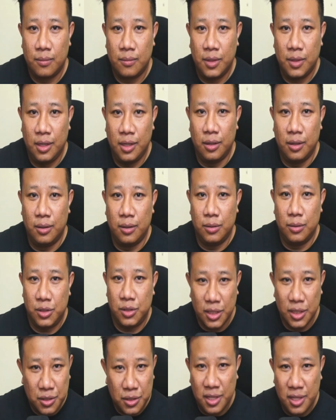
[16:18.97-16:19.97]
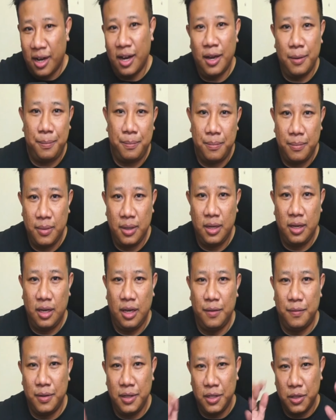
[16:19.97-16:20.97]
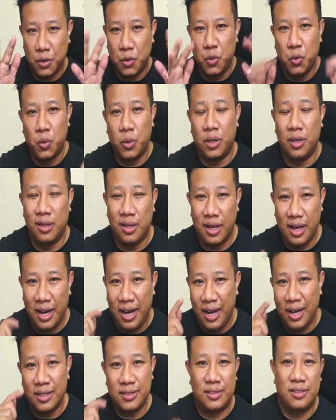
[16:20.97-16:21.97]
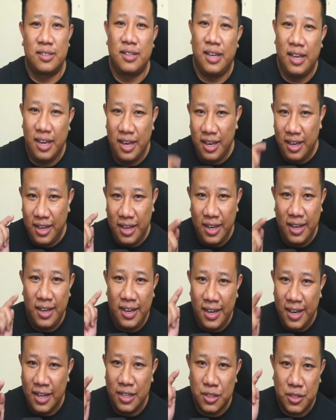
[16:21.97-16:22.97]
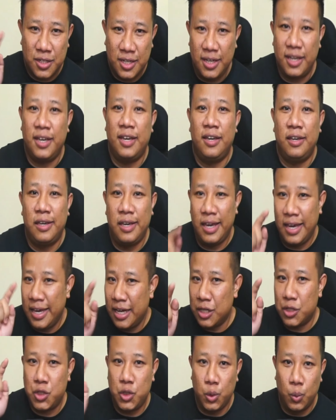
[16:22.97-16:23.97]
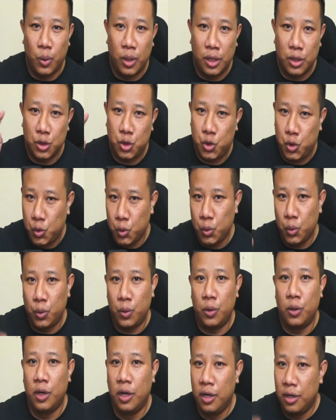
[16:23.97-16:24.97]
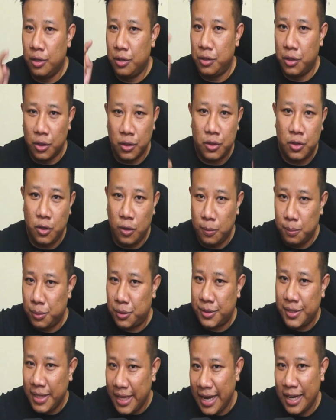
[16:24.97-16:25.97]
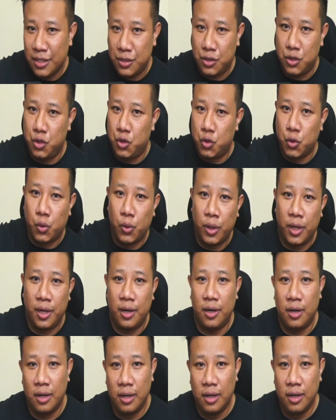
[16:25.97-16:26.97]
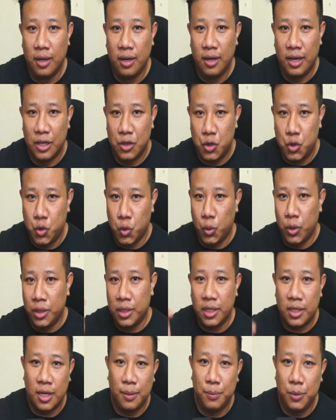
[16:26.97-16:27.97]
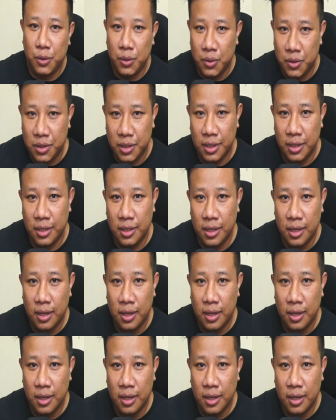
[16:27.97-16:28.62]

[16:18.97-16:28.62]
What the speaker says: You know, just type, even in the Google, asksursur.com/join and join the community.